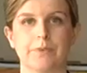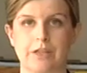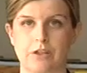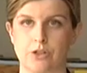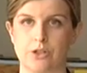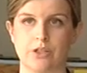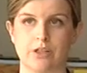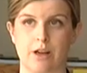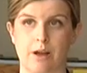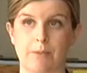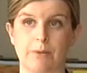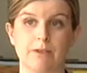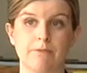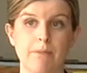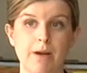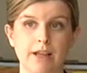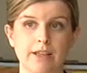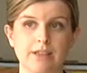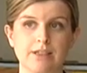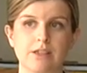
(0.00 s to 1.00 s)
in just a couple of
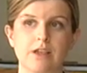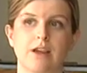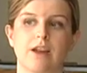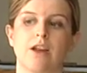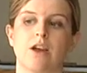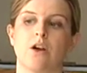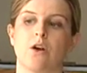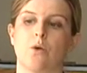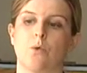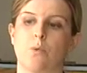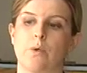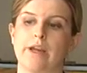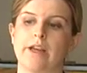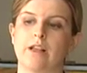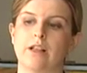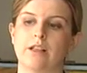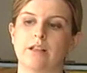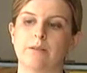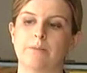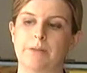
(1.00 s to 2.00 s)
months,
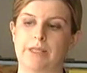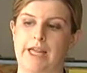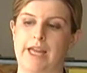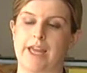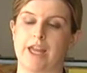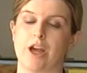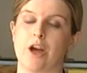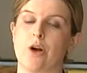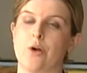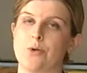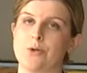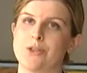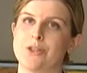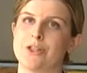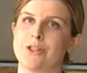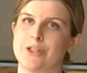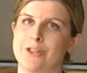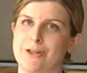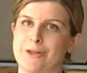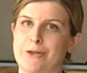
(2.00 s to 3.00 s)
will play
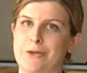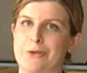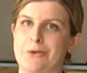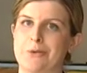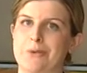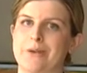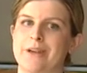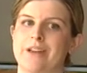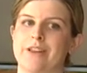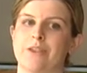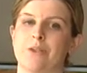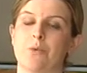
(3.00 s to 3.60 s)
host to